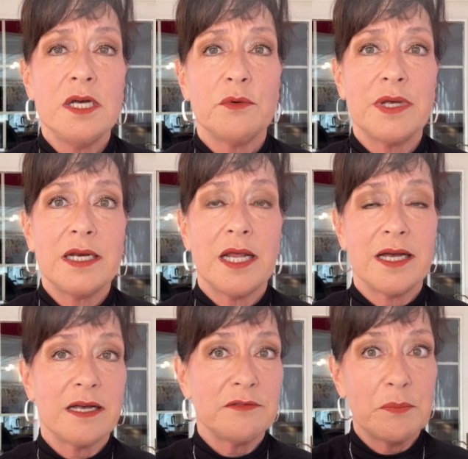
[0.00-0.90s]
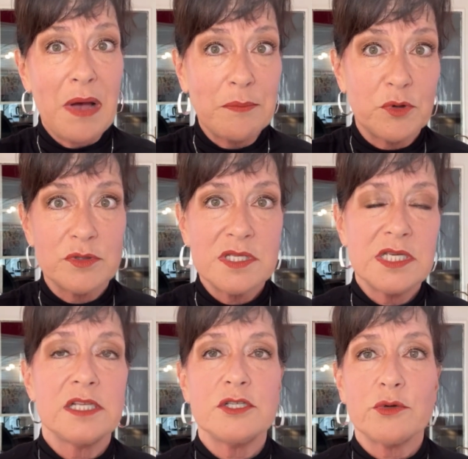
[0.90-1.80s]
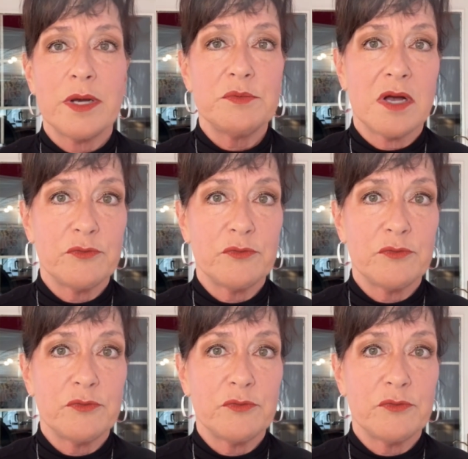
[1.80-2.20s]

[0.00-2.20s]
when the popcorn ceiling scraped off